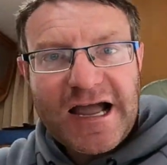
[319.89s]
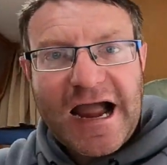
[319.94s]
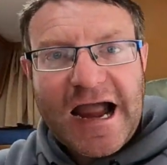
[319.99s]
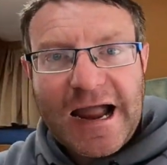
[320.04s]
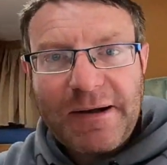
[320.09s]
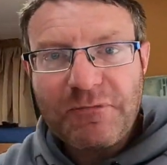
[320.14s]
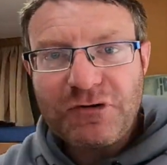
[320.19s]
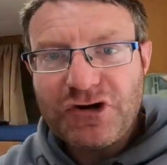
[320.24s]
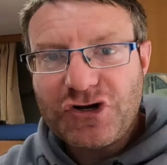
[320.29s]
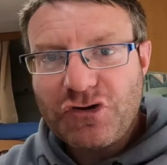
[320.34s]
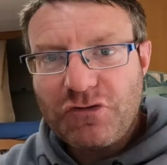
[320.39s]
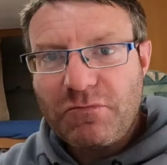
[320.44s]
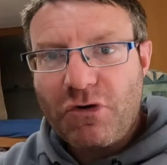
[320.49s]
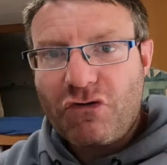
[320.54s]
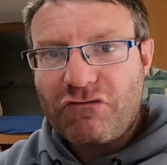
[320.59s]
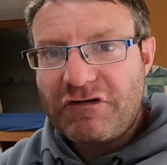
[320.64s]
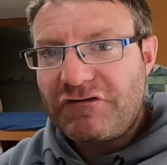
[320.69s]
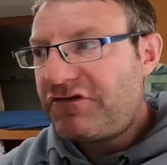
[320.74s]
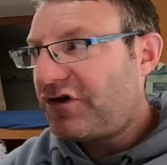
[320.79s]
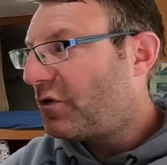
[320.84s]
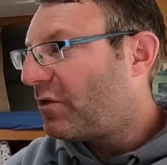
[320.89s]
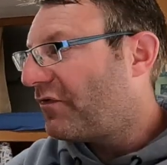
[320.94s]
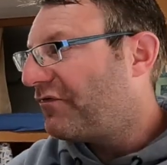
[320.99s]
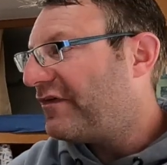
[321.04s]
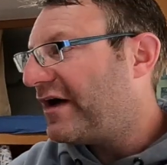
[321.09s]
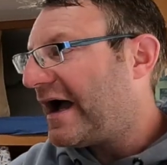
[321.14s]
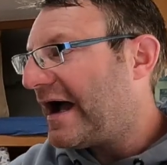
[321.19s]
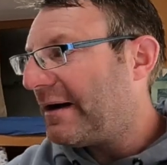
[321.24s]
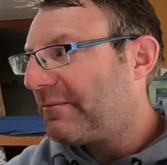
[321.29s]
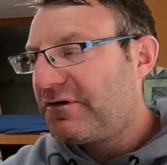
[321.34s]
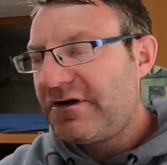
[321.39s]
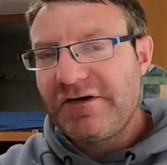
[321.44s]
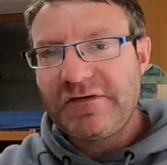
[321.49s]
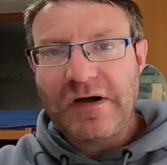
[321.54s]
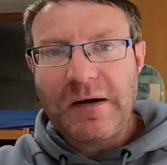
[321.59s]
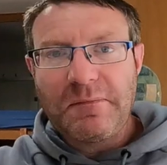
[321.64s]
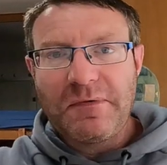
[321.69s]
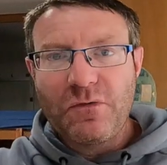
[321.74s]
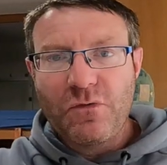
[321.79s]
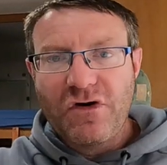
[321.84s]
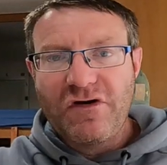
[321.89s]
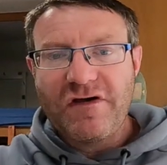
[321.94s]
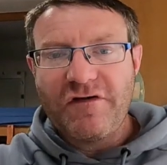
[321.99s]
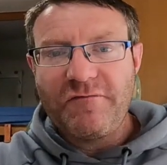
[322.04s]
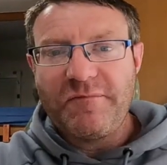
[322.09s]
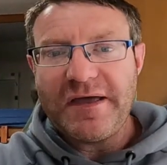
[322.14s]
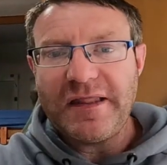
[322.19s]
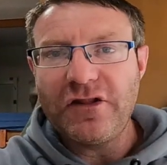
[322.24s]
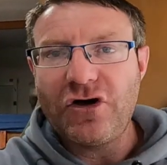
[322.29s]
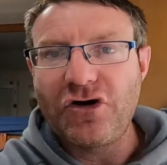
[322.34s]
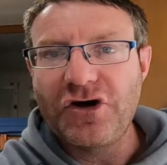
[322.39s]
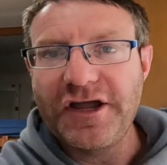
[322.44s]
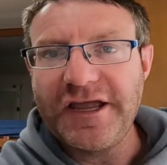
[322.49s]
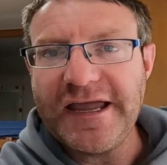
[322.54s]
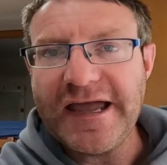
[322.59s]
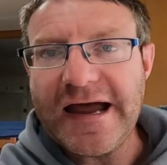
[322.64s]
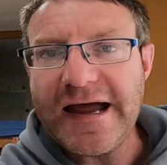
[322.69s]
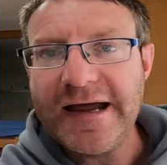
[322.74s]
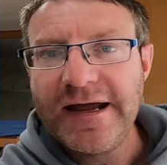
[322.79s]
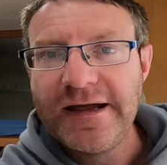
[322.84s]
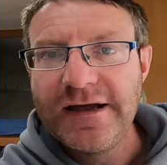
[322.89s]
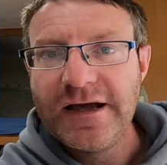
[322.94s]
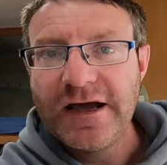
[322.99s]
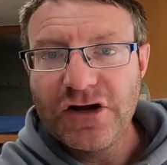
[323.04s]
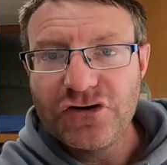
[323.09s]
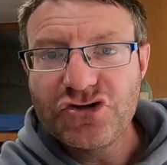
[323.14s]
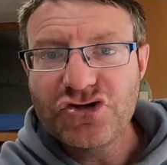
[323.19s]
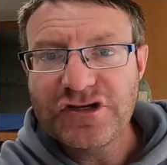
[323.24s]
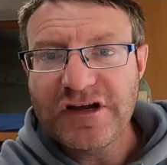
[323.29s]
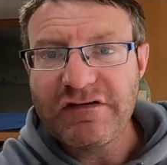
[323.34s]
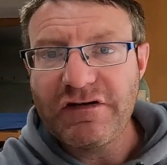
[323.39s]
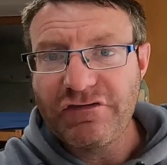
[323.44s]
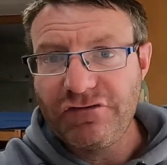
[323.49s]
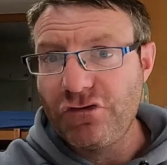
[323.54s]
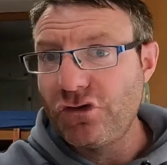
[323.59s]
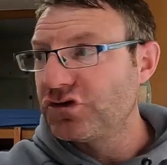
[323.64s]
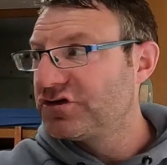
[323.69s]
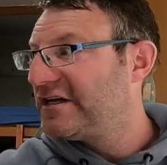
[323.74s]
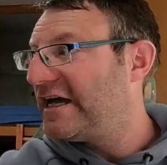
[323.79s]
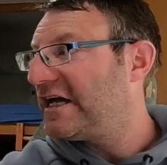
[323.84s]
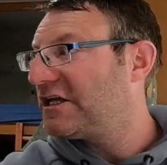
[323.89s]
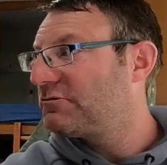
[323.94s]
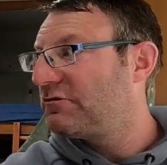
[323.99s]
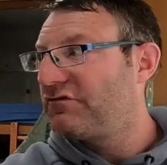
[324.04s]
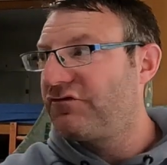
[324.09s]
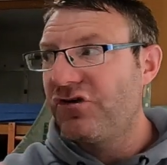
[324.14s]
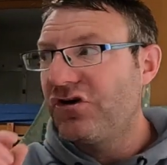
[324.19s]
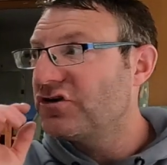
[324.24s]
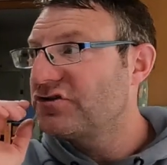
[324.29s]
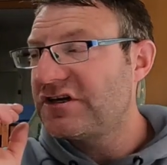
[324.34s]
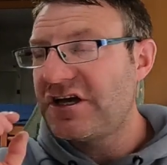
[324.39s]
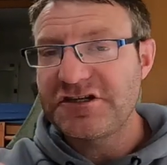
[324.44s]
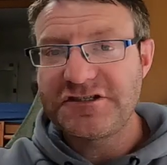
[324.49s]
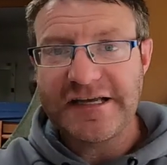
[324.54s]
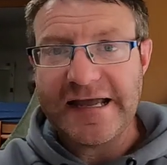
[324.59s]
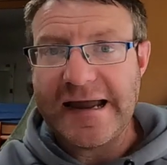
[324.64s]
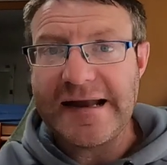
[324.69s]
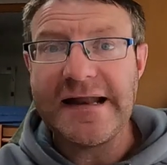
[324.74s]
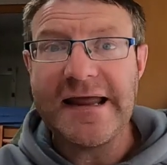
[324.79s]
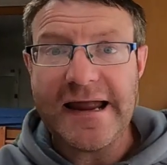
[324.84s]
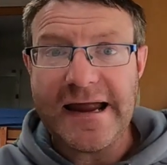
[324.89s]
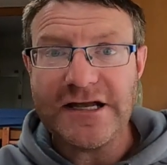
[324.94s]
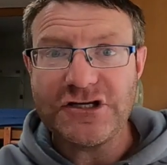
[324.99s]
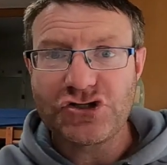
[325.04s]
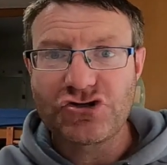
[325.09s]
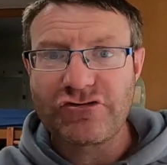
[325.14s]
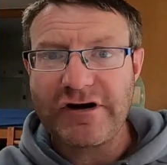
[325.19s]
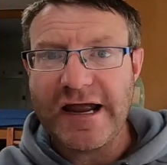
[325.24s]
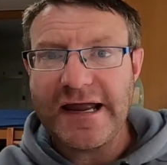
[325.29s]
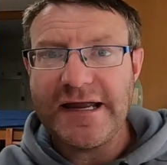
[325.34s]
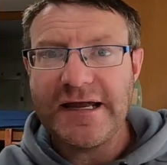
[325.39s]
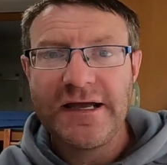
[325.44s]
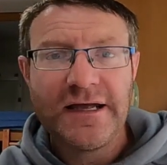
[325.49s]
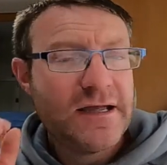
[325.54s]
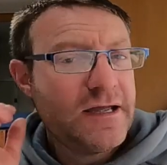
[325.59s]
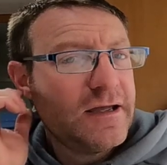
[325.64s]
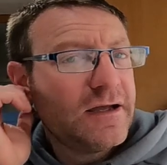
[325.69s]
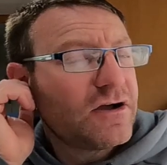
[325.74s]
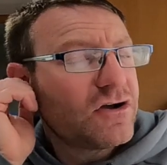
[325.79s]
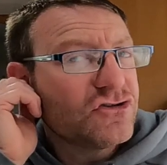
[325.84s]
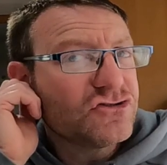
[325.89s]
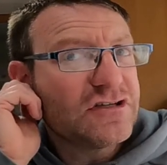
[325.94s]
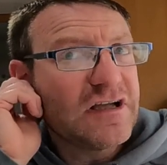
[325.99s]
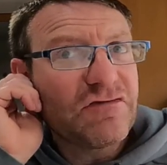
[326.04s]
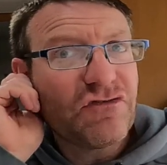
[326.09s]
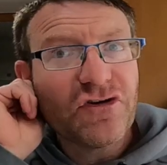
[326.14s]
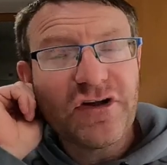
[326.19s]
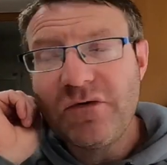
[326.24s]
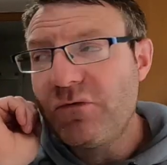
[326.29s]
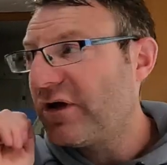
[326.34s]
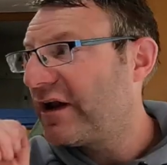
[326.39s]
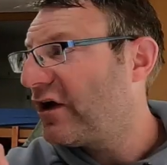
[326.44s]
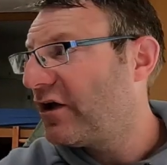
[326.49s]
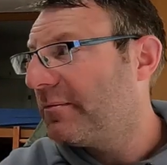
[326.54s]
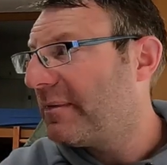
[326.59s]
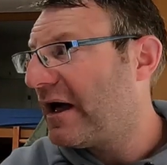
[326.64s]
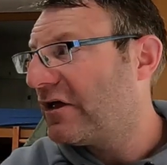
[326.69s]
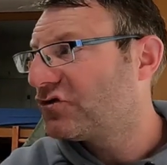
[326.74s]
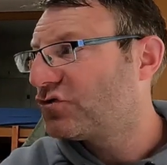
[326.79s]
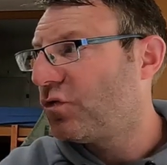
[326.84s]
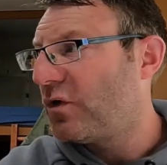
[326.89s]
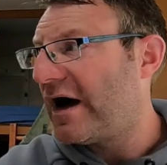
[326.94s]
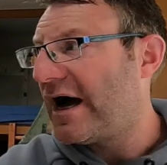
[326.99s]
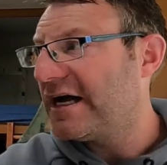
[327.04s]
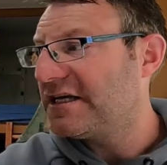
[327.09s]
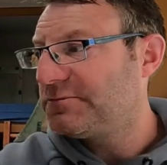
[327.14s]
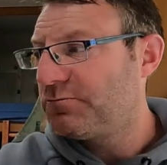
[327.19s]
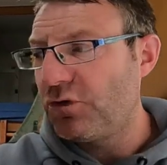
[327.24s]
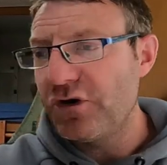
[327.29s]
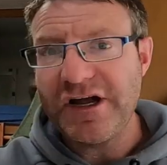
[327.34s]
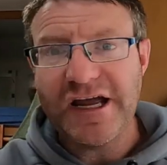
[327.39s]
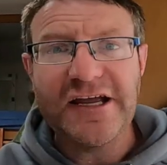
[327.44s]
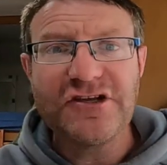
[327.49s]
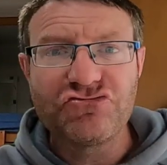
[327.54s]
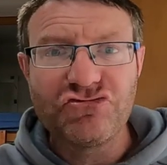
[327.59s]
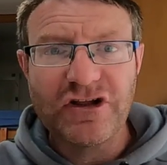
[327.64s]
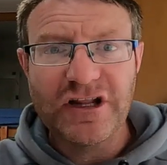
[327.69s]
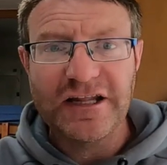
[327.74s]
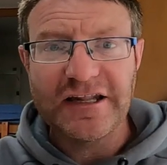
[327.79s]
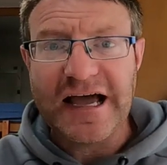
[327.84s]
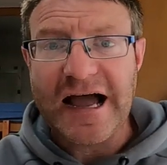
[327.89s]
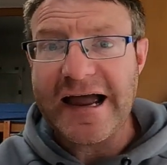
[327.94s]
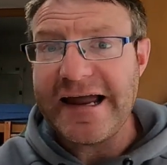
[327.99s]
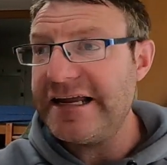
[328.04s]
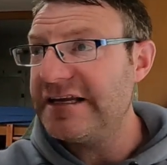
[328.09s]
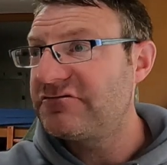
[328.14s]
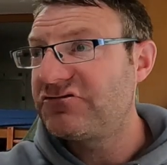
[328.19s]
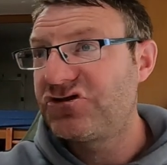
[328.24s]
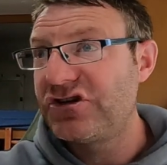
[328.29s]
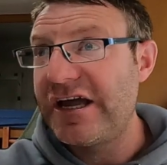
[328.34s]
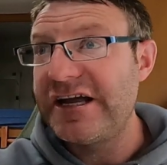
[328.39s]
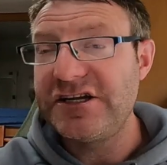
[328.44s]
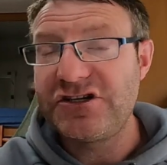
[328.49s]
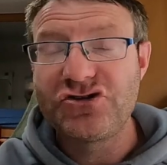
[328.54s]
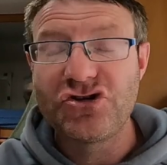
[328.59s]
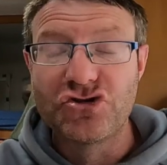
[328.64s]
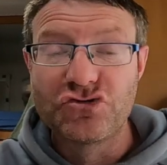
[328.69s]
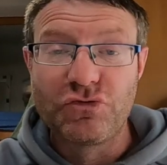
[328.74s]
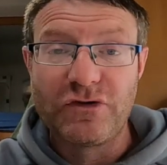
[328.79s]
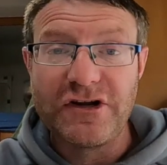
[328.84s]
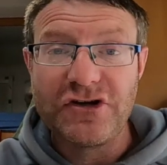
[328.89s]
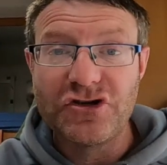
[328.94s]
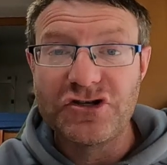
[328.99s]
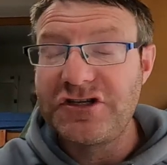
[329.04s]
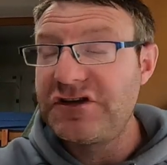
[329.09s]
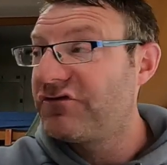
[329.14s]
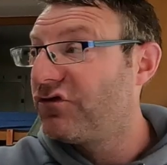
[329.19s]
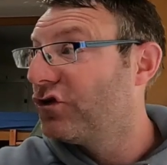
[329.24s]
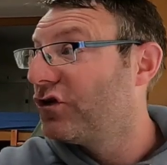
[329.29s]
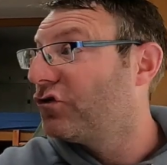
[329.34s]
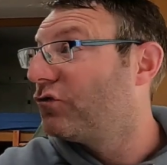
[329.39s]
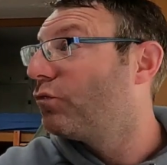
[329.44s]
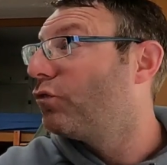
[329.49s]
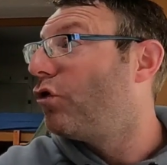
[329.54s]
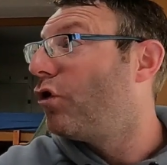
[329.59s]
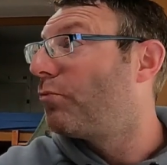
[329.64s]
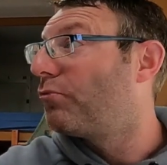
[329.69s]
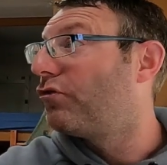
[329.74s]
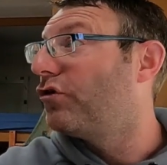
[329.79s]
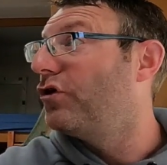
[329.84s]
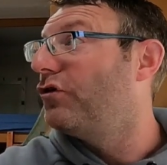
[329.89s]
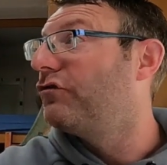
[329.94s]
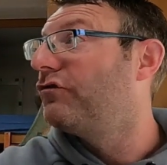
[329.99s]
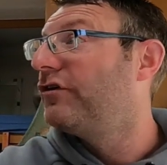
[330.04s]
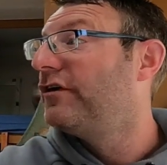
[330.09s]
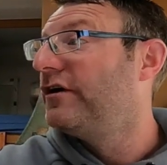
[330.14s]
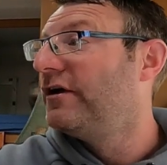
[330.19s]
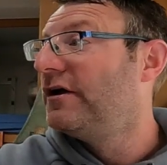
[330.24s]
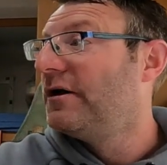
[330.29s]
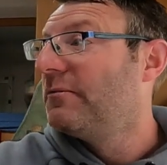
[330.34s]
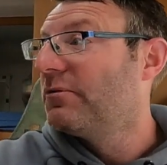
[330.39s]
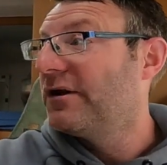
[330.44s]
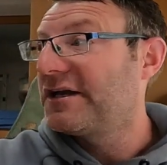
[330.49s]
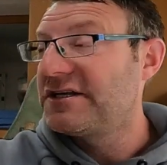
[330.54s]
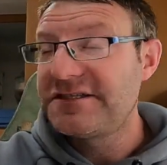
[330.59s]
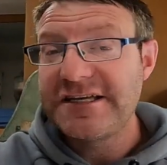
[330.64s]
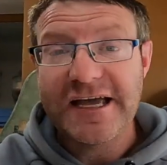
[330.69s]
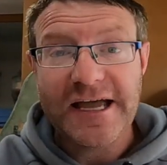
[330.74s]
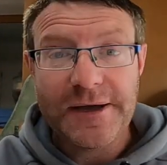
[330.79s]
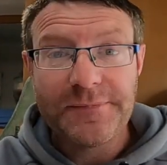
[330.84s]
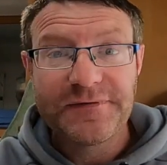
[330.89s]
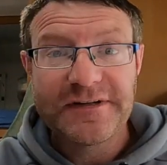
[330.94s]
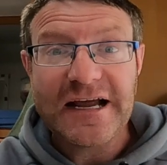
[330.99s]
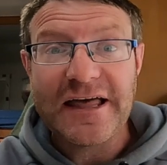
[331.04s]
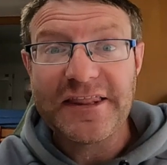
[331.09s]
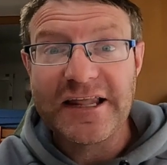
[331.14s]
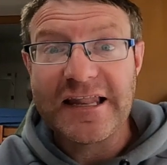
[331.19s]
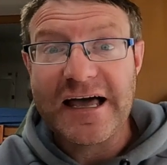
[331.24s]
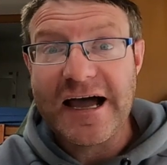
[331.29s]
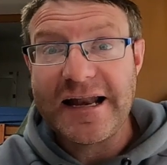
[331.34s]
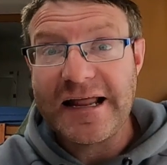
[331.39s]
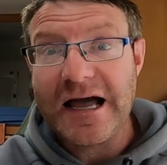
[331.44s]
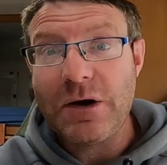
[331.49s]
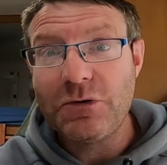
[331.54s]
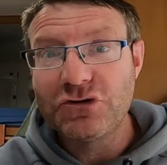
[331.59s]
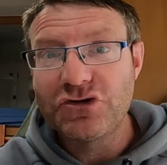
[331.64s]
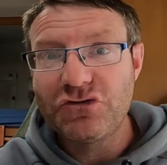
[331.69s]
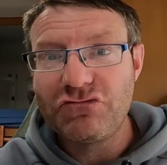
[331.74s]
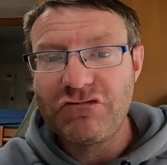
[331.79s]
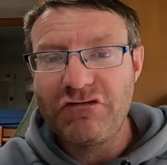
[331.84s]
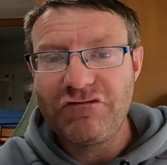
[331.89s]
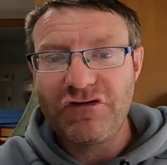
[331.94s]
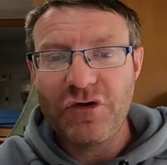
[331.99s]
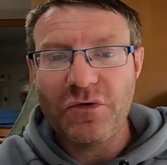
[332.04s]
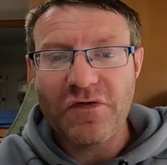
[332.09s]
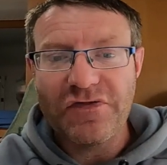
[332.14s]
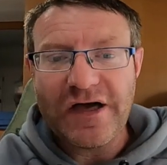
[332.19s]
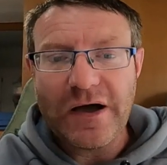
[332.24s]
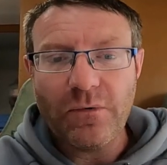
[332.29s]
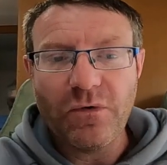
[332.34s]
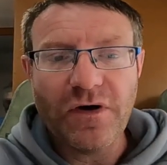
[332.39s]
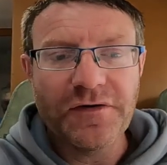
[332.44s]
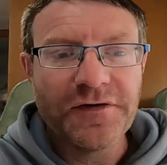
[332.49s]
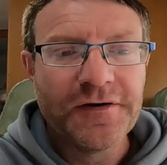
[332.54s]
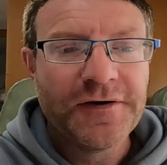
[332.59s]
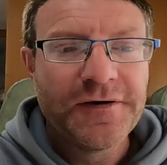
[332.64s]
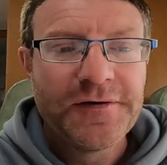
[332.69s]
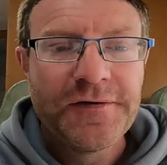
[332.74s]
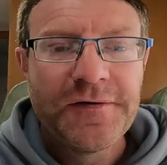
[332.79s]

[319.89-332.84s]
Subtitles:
I am going to do more review on that. I'm going to wear it a bit longer yet and just give it a full test before I start saying it's great, because I've only worn it on about twice, but it is really that. It does what it does. It's fully waterproof. But like I say, down the line I will do a review on that one.